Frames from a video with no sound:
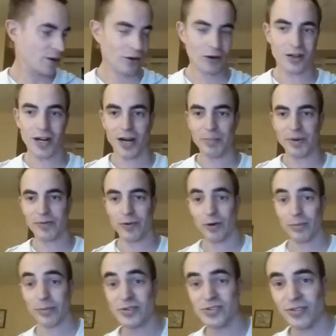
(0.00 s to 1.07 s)
A copy of
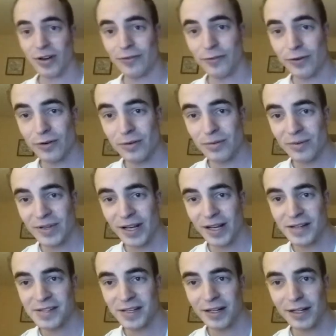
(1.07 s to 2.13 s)
Urban Strike for the
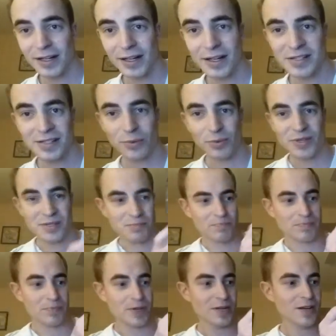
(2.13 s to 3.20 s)
SNES.
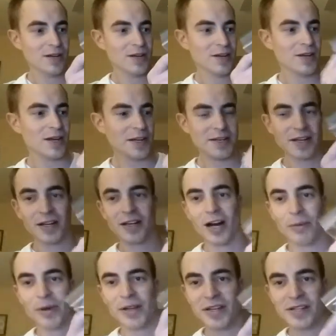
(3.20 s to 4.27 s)
It didn't
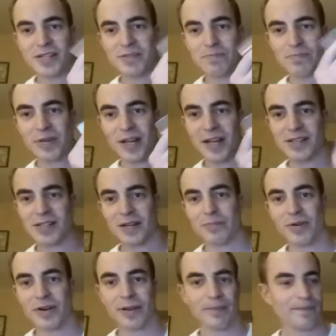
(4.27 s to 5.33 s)
come in this plastic,
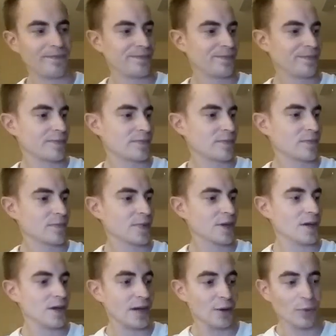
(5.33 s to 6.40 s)
but
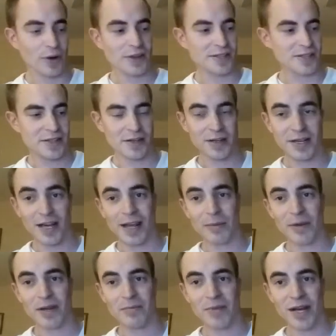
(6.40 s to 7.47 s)
it was the
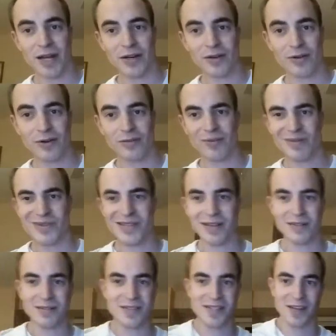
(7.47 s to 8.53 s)
game in the manual. It was
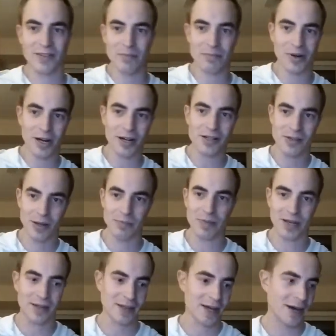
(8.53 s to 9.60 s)
like $7, so I
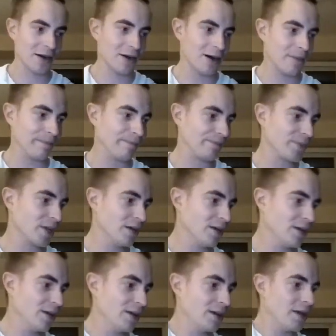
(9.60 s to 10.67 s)
picked that up.
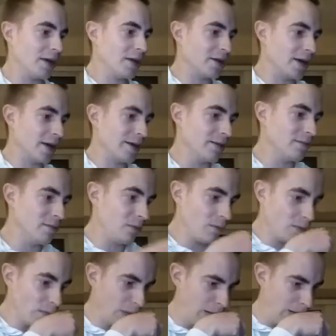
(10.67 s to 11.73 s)
And then,
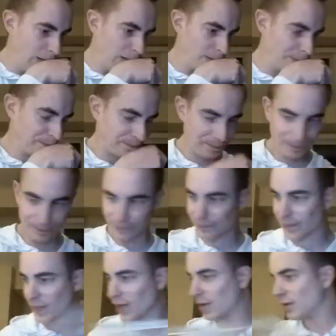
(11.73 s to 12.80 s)
so
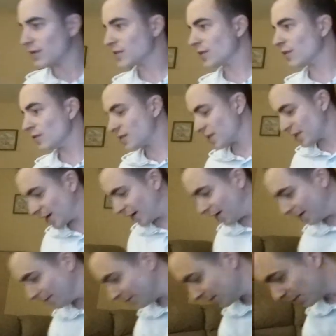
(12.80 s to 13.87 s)
there's
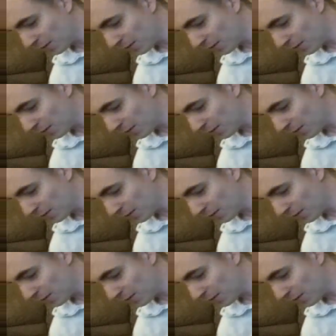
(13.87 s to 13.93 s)
that.